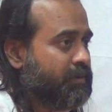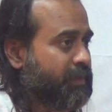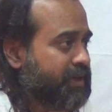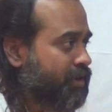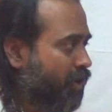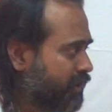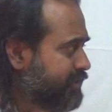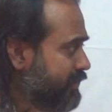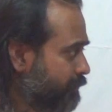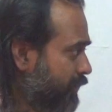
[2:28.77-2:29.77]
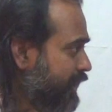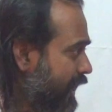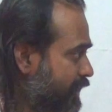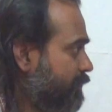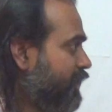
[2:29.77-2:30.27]
but not simply
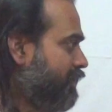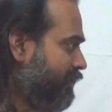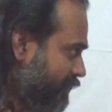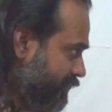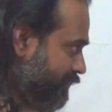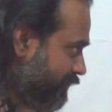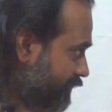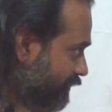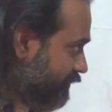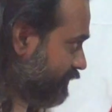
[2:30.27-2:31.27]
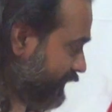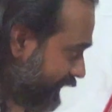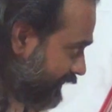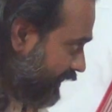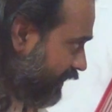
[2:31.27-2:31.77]
admit
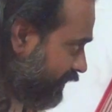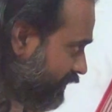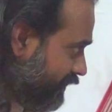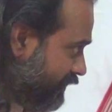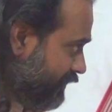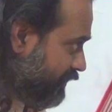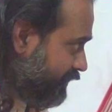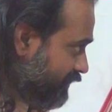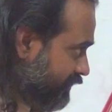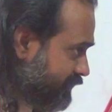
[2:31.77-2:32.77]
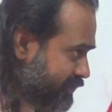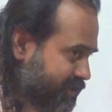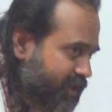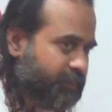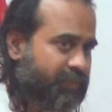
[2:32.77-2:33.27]
that they
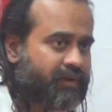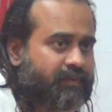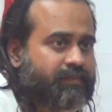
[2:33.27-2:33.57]
slipped.